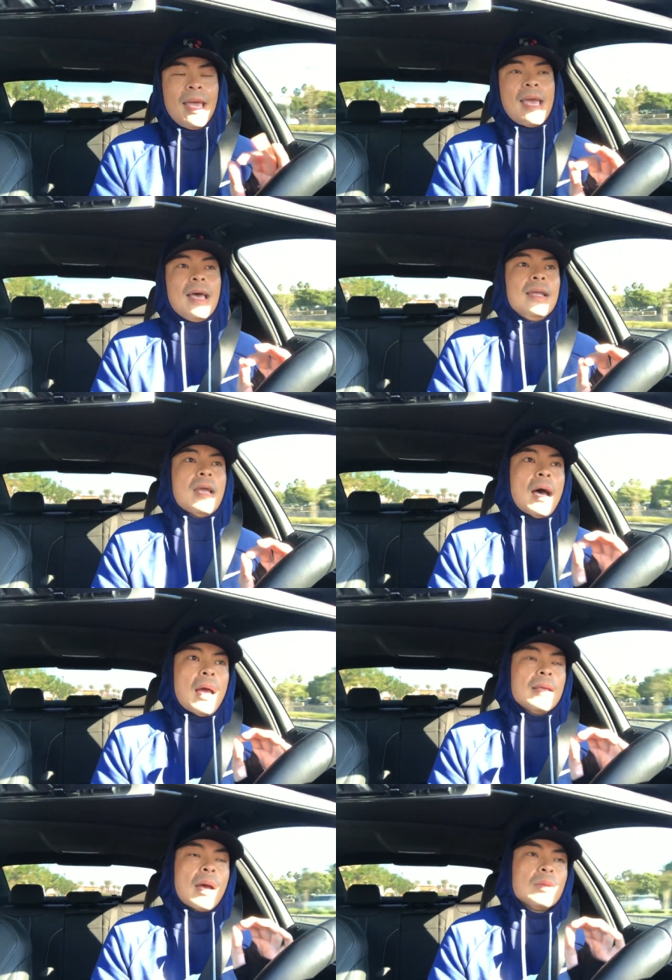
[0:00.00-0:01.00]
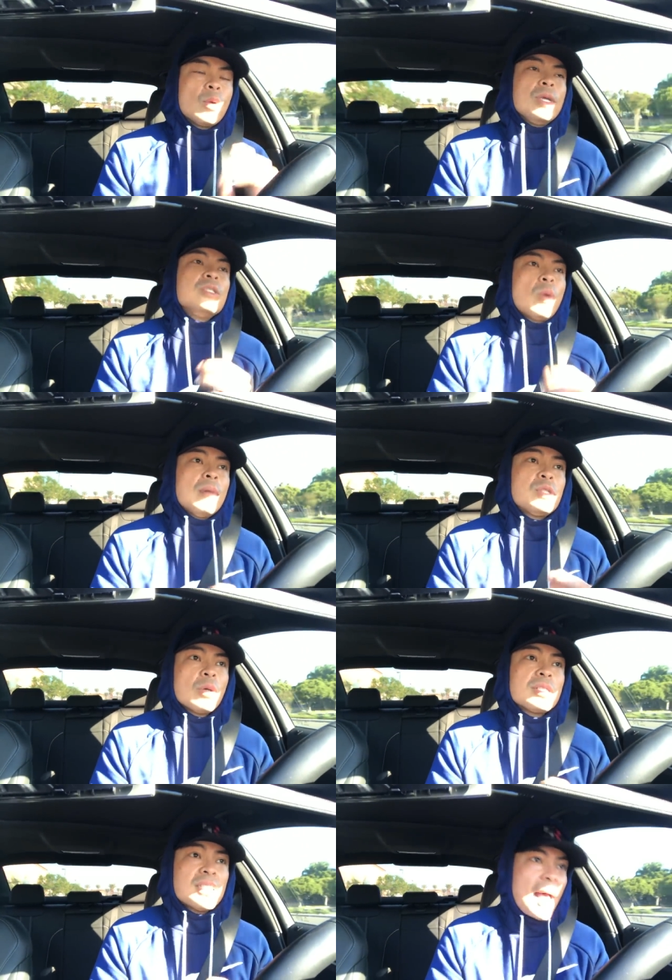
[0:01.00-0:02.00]
And the reason why I'm so
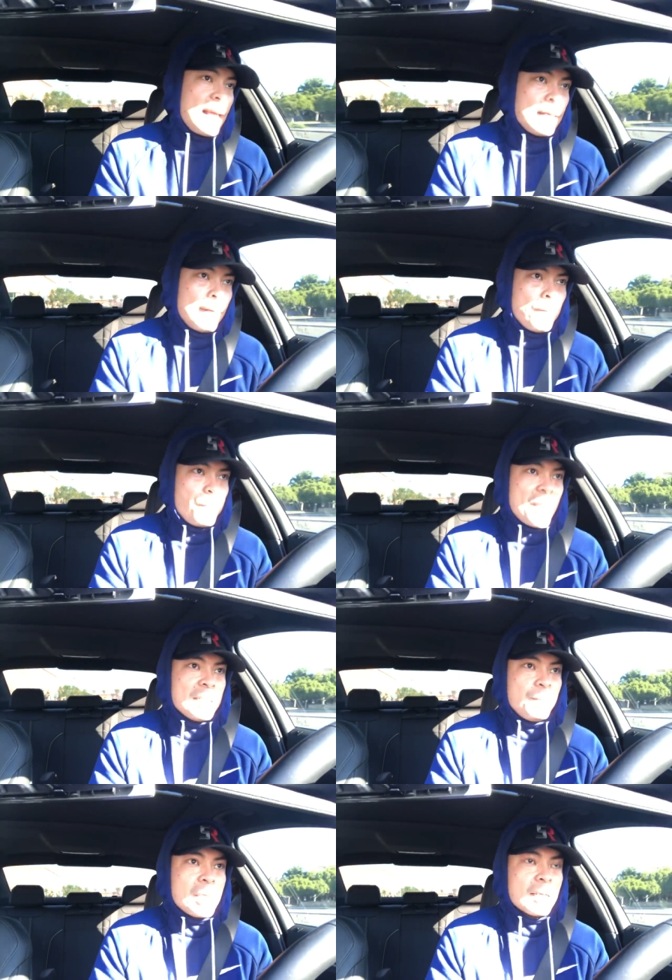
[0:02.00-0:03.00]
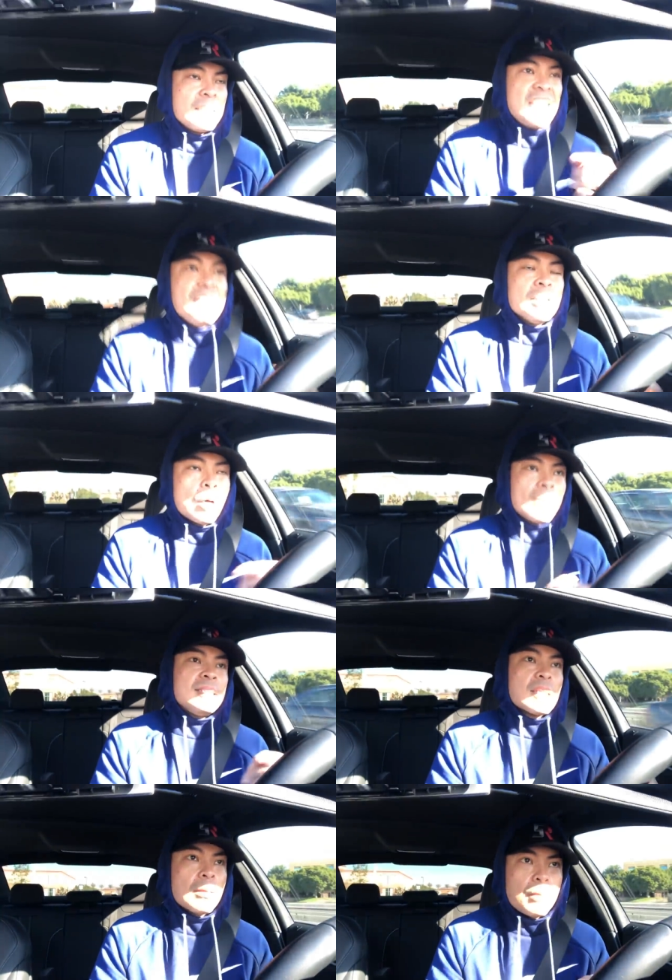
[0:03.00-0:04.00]
excited is because even though I
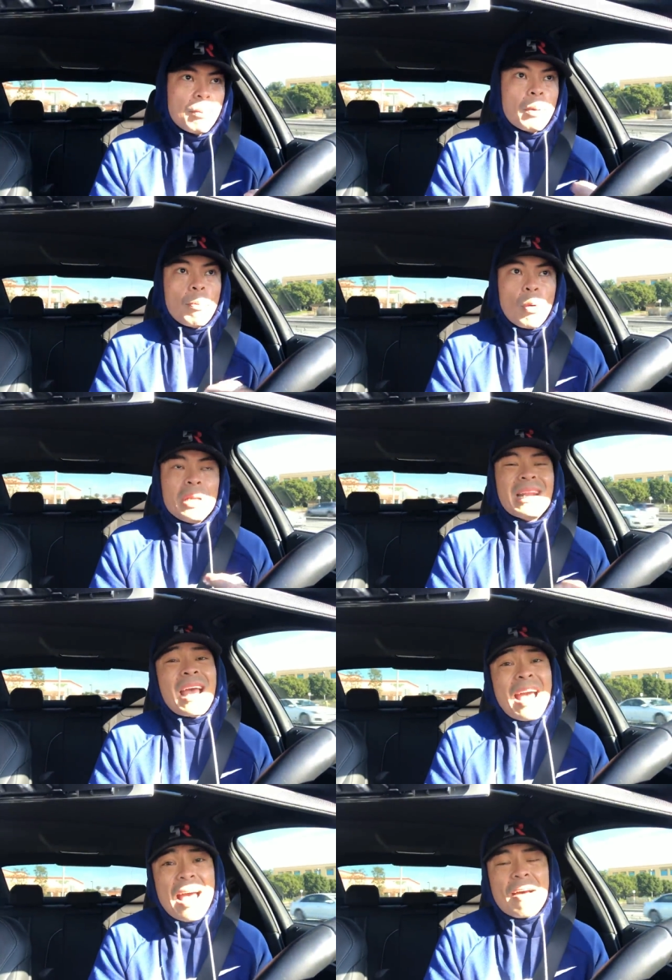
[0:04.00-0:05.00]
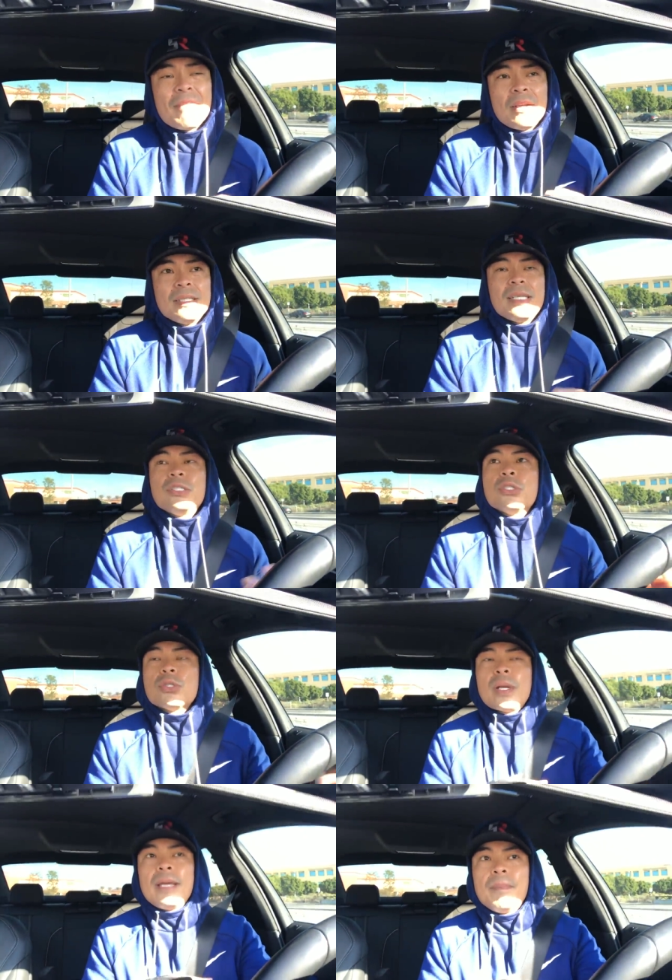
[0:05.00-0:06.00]
took him up a point and a half on his interest
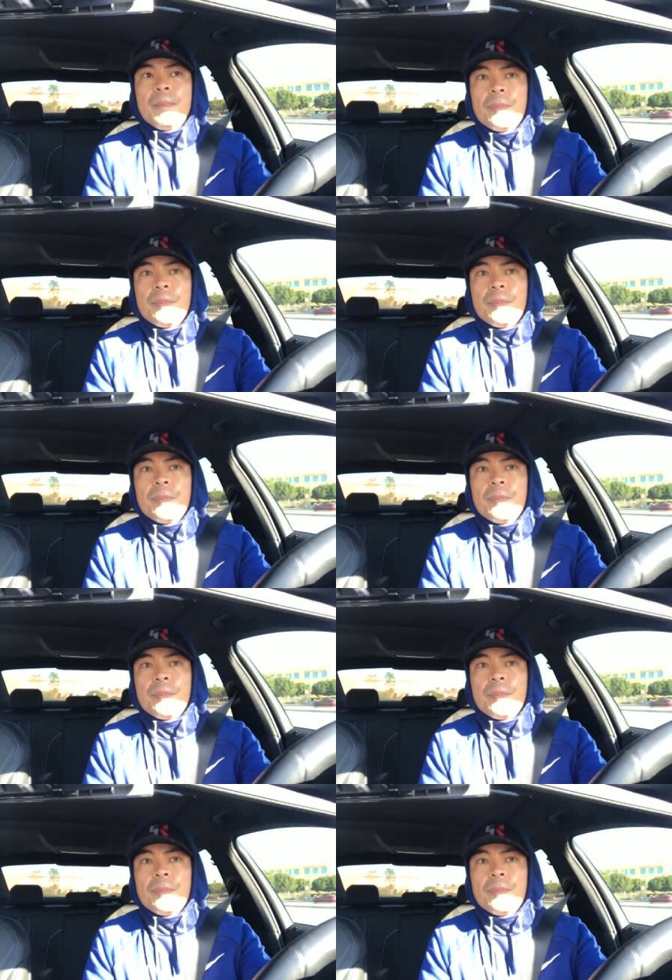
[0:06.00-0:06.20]
rate,